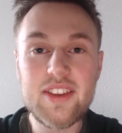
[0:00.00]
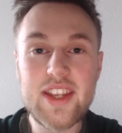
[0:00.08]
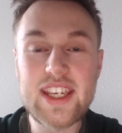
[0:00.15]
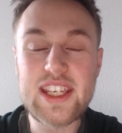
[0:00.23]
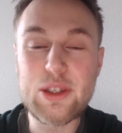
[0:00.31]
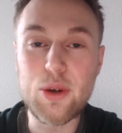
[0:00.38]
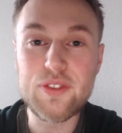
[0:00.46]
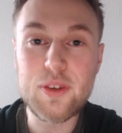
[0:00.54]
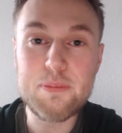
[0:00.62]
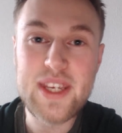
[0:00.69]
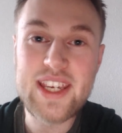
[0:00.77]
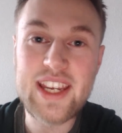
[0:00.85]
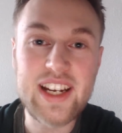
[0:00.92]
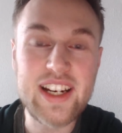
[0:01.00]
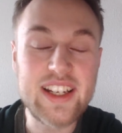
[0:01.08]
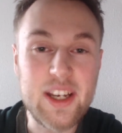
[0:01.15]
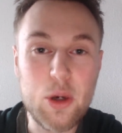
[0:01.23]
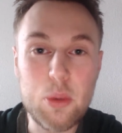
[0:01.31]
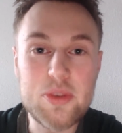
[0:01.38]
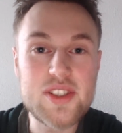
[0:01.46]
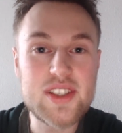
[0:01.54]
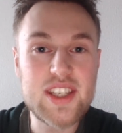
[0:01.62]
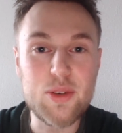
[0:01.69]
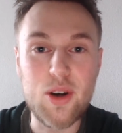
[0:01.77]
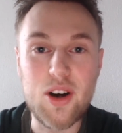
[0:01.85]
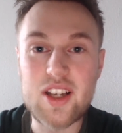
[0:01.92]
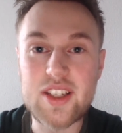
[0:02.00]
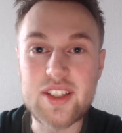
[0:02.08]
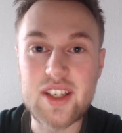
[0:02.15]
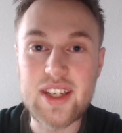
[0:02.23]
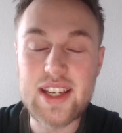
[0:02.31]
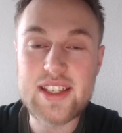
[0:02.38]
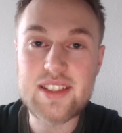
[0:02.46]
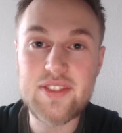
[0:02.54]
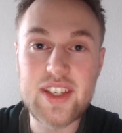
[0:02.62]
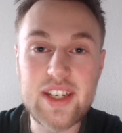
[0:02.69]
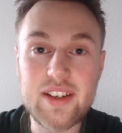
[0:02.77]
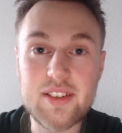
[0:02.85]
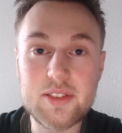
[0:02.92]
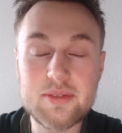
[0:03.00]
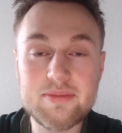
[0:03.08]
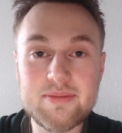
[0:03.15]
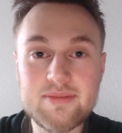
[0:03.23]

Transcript: Thank you all for being here, and I hope to see you all in the next video.